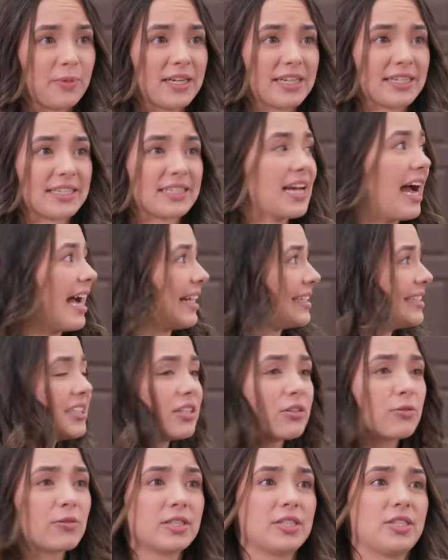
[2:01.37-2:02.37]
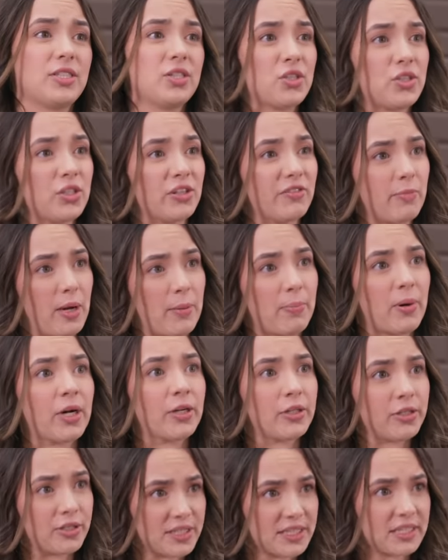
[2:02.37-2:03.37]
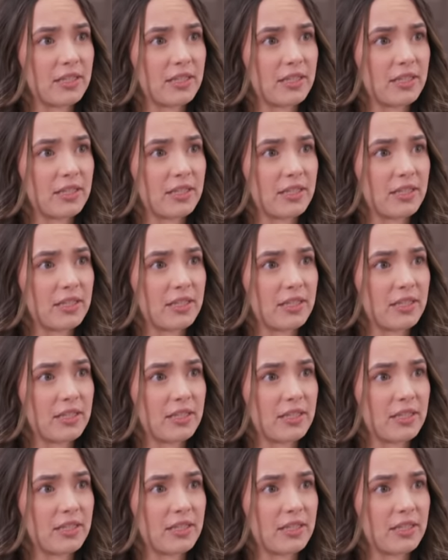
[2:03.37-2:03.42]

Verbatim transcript: because I didn't want to disturb my partner's